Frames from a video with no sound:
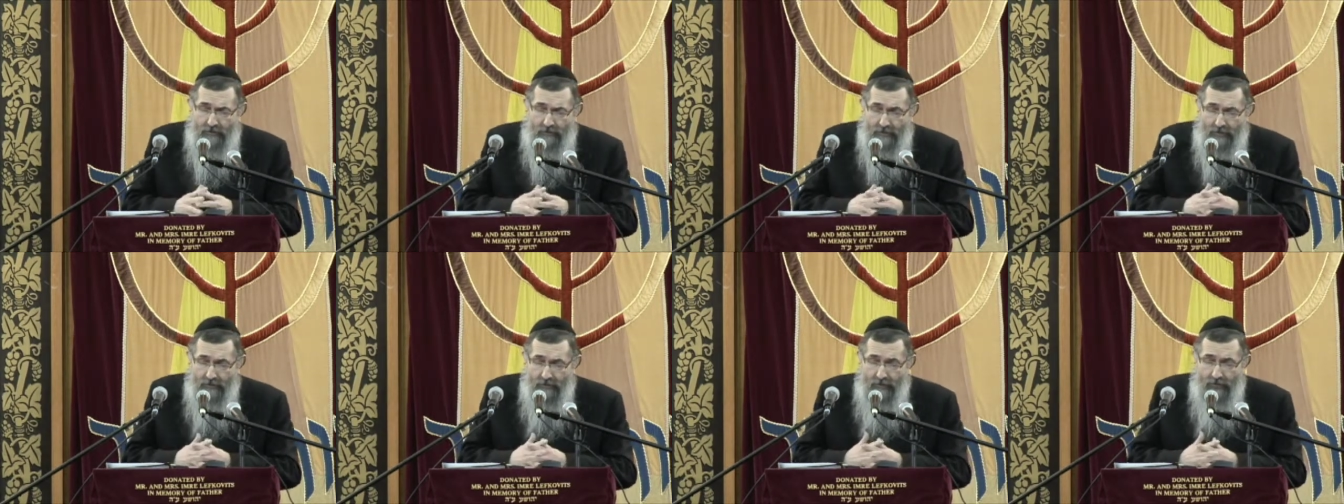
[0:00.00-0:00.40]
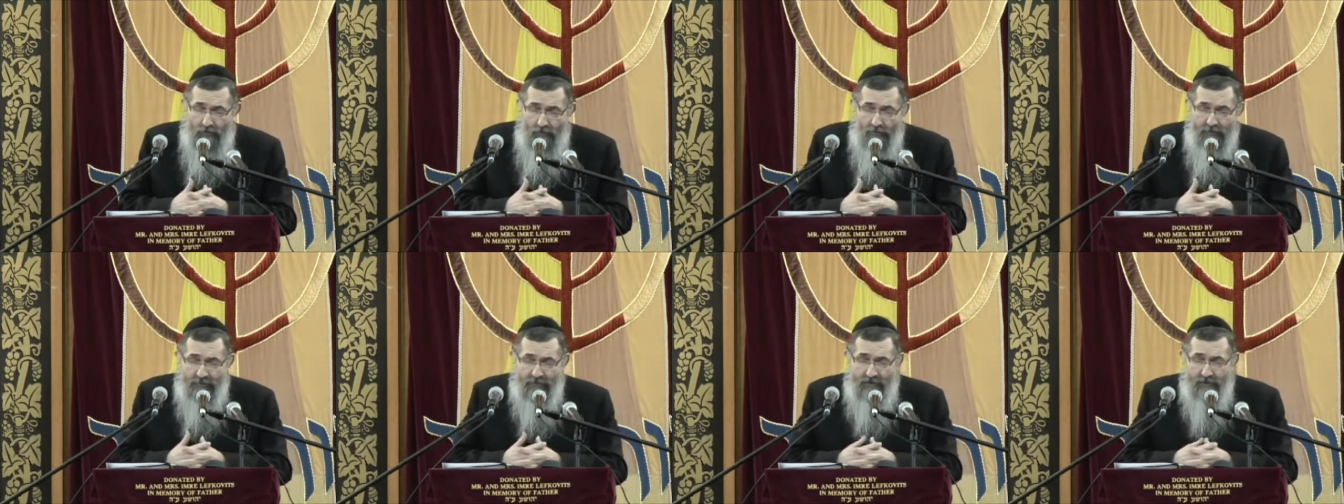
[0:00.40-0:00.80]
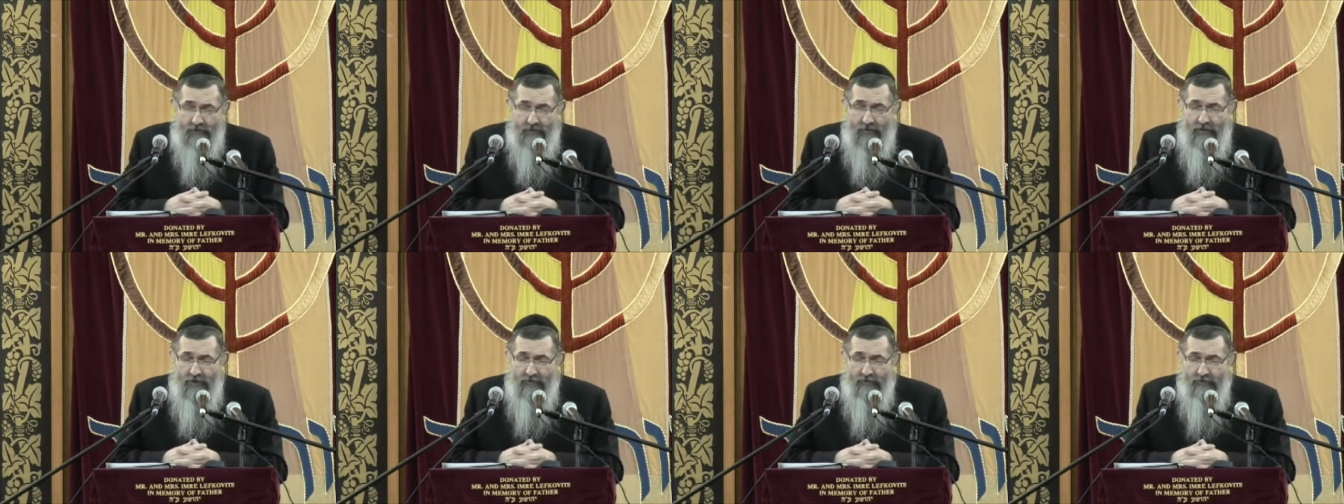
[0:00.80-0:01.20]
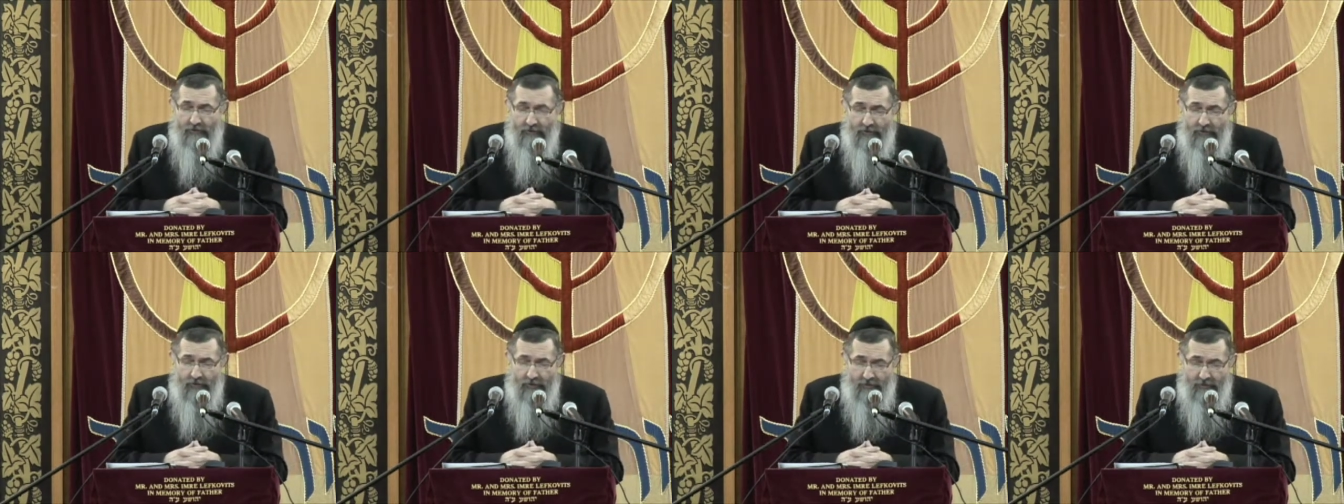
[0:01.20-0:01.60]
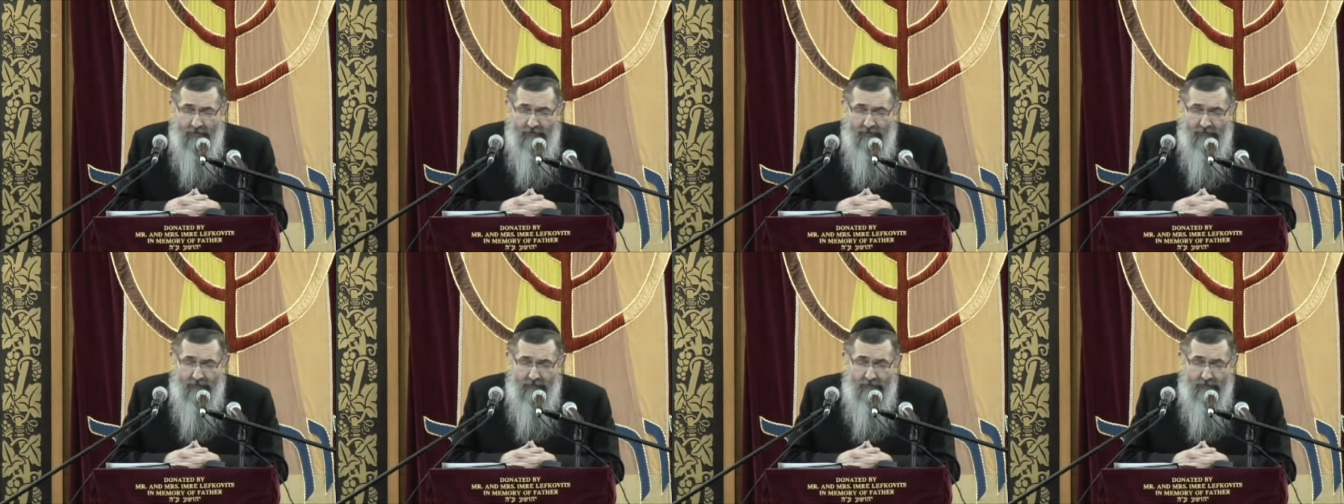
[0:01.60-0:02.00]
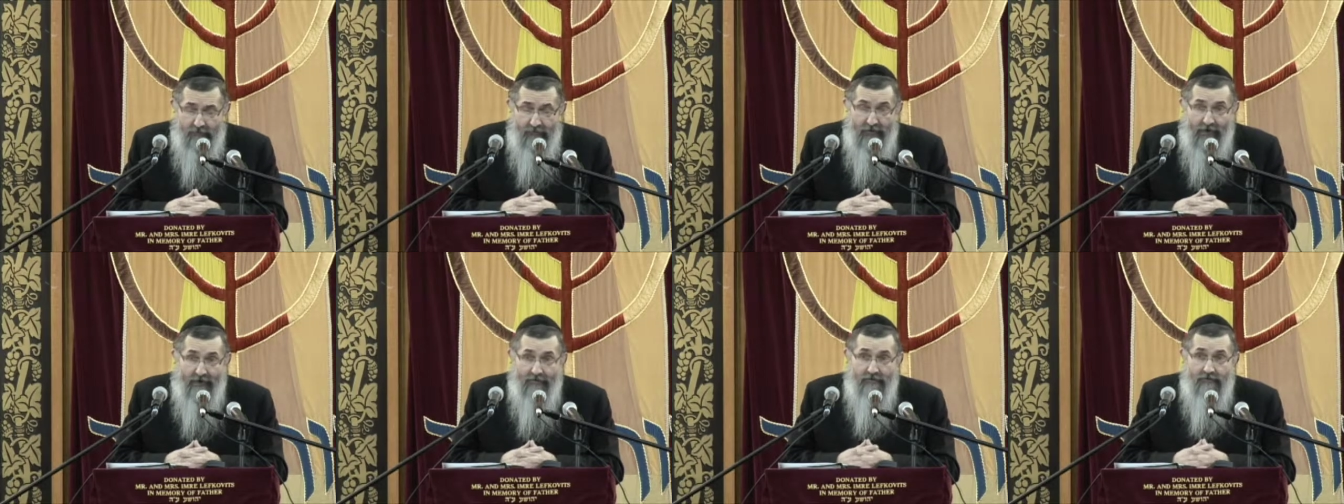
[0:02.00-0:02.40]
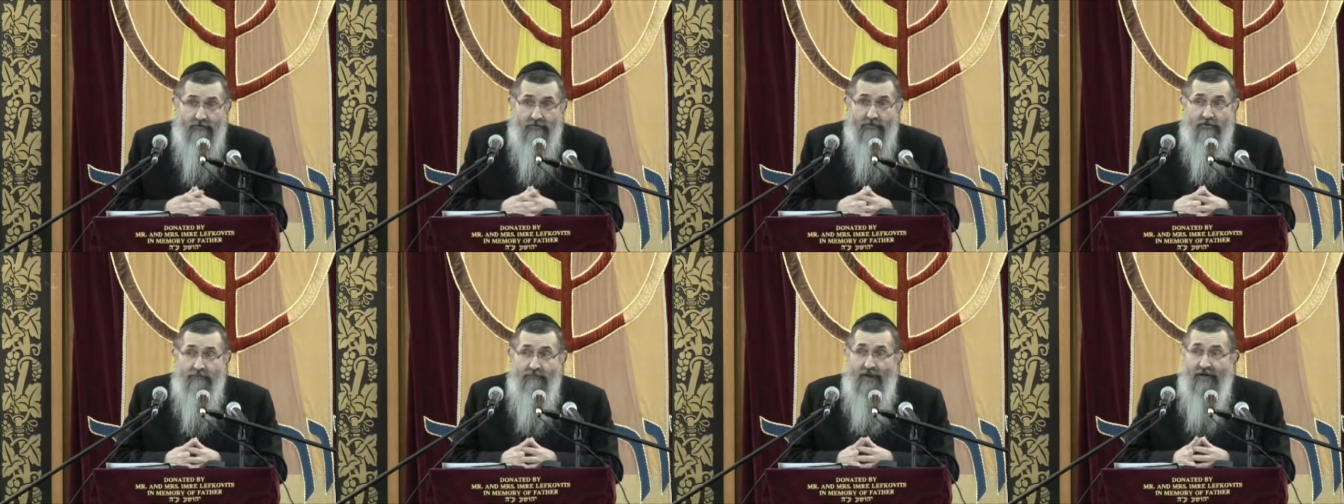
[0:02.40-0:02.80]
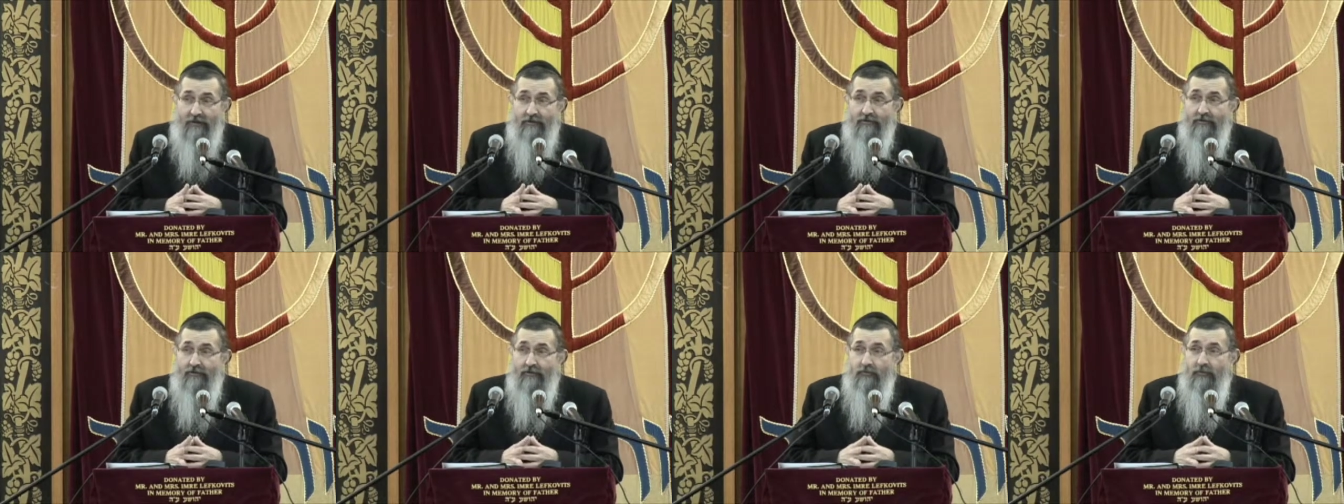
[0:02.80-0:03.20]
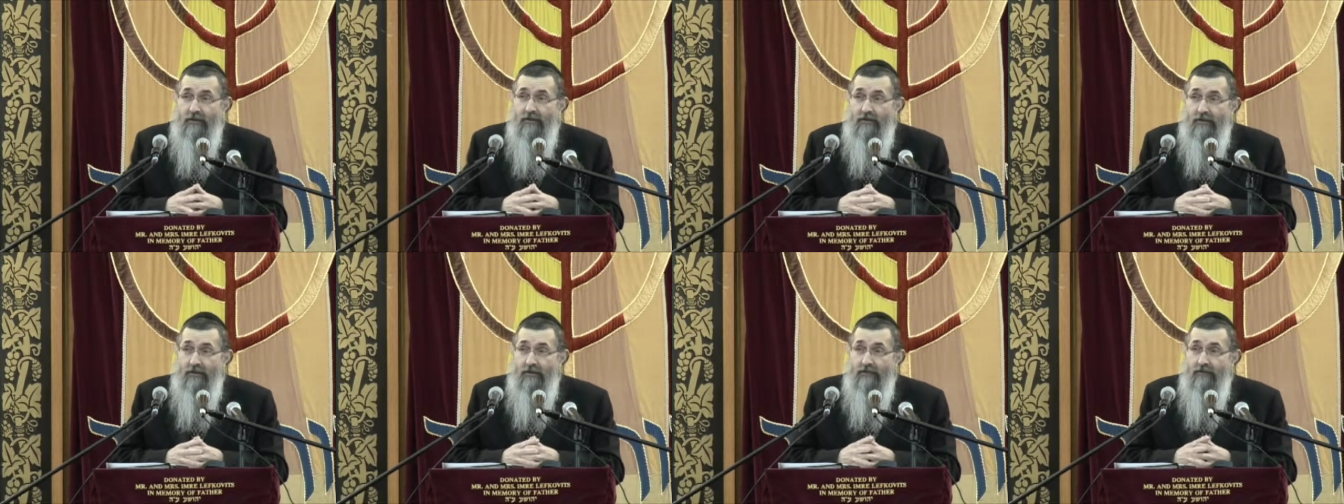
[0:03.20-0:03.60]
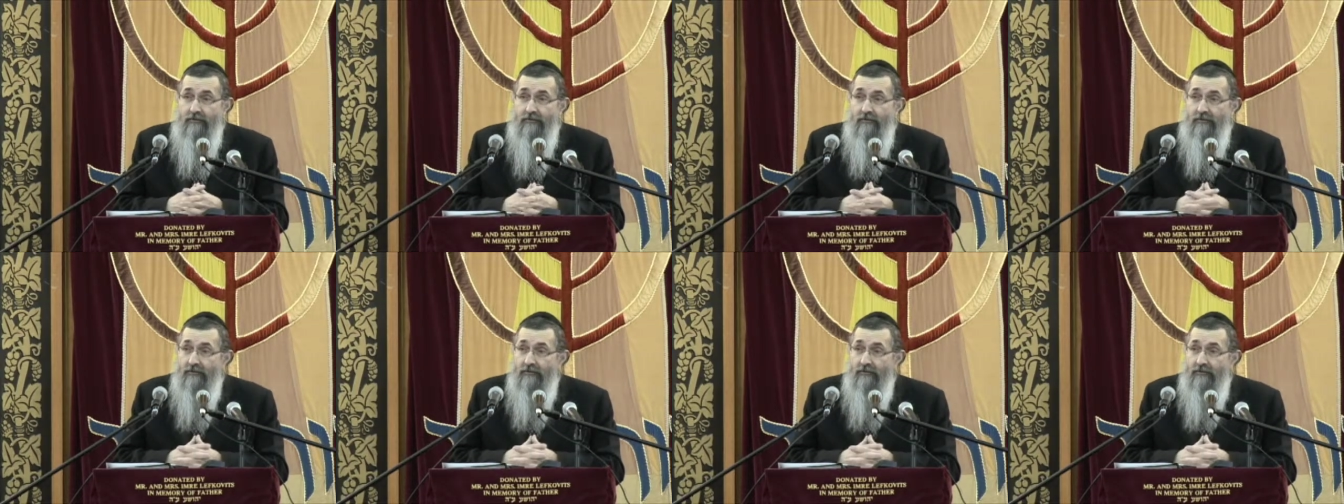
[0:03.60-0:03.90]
And I hope that we are zoicha to the siyata d'shmaya that we need.